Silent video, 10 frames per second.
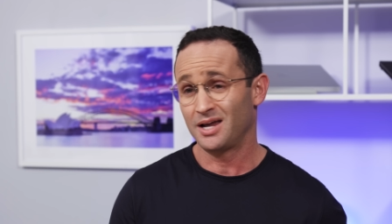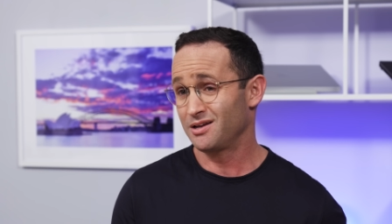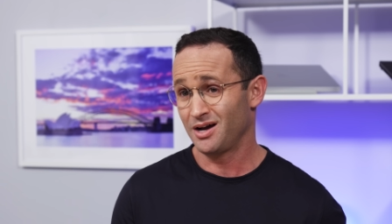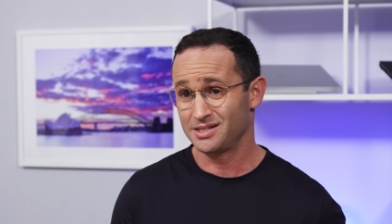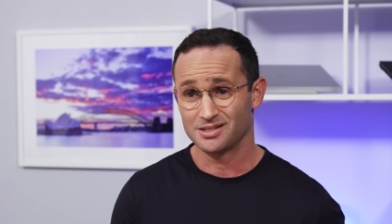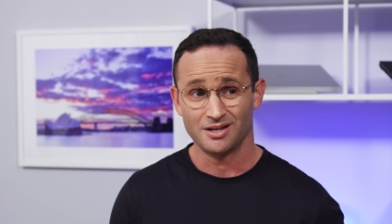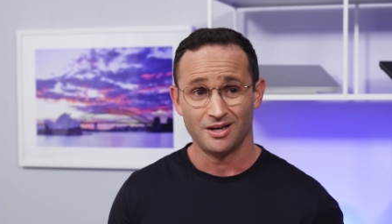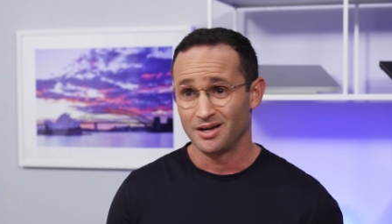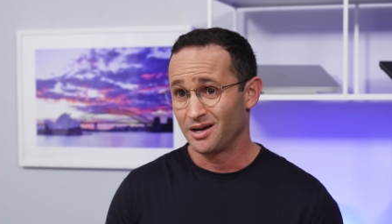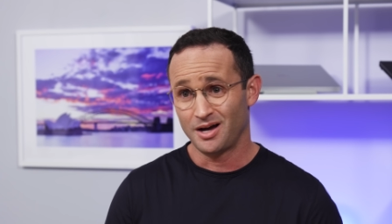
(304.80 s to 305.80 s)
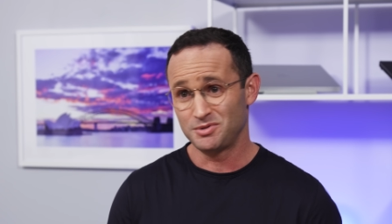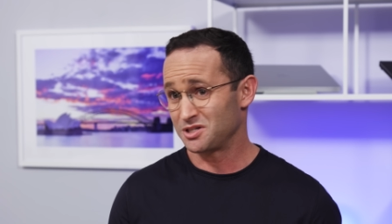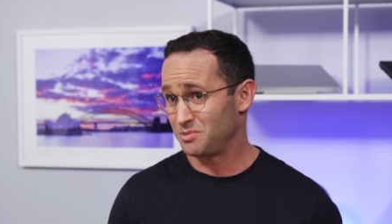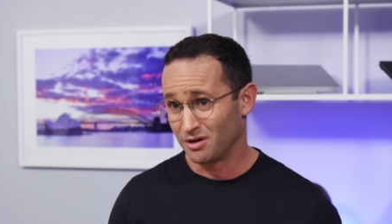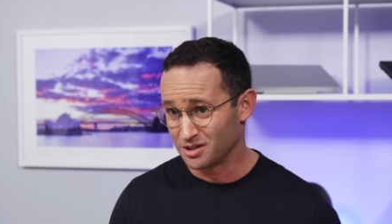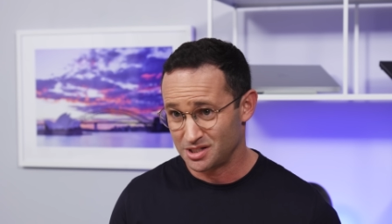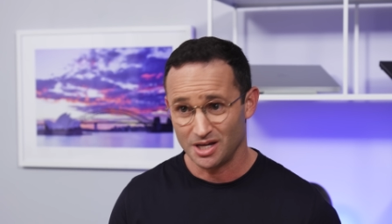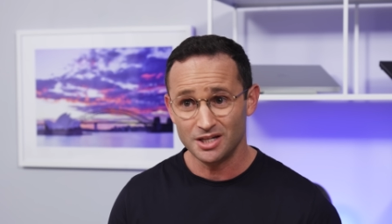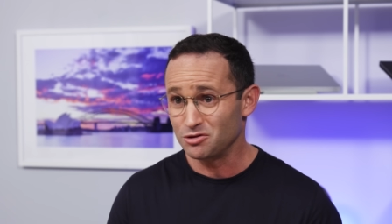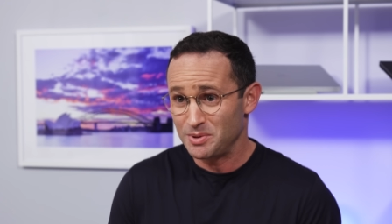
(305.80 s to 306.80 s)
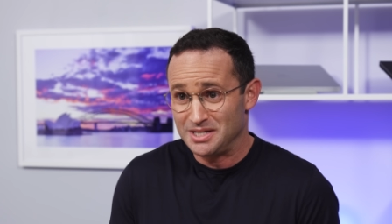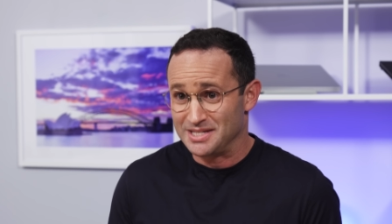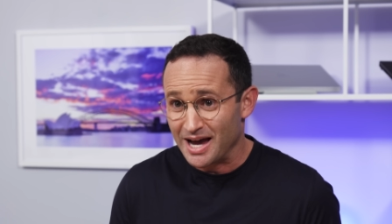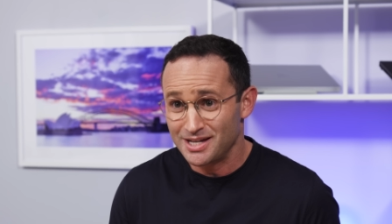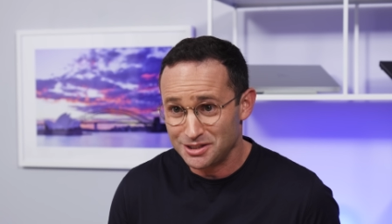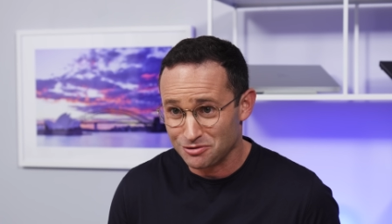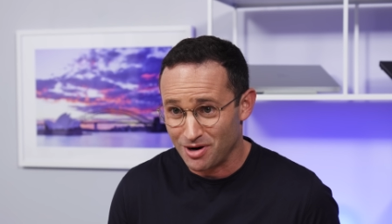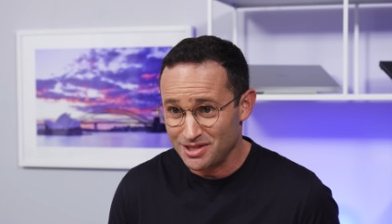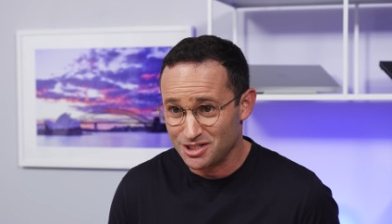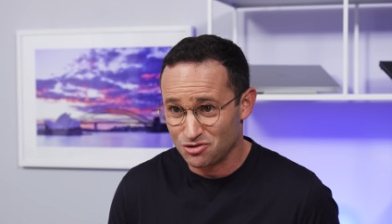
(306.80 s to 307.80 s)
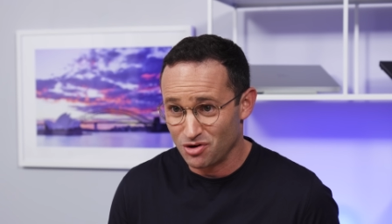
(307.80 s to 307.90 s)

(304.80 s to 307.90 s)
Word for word: And guys, I'm just going to be honest here, it took me days to write this